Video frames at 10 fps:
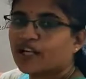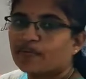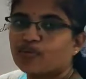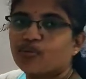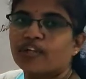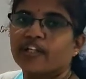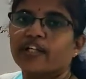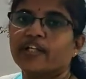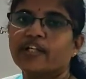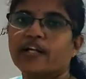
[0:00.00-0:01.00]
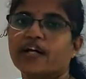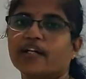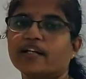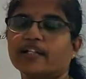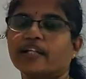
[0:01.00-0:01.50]
capsule, renal
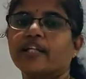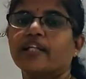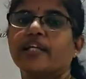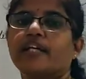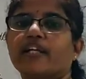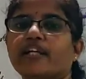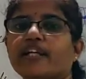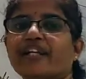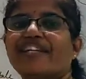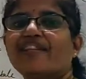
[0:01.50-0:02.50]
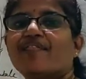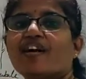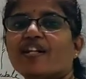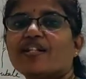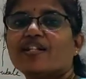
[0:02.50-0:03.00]
artery, it
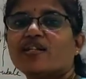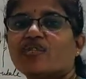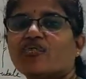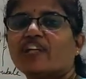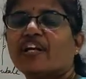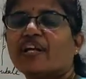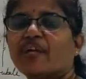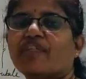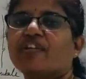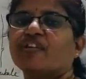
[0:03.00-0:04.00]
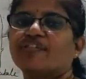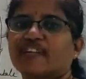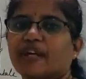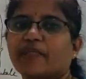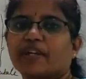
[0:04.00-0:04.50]
divides into network of
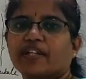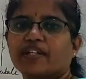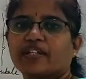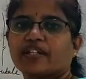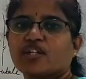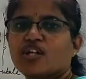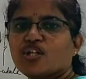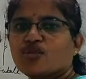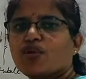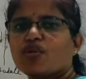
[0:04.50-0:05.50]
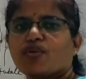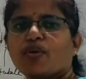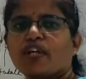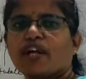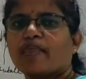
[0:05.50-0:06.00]
capillaries,
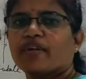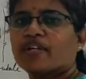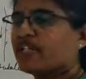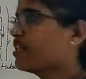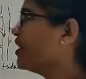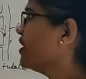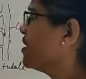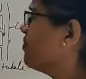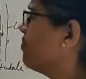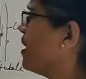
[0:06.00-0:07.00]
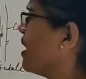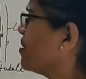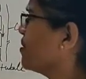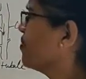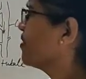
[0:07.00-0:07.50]
small capillaries. It's a
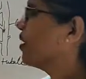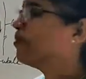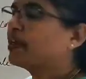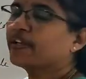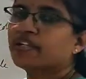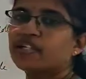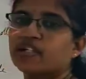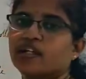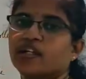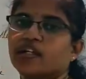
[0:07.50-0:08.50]
mass of capillaries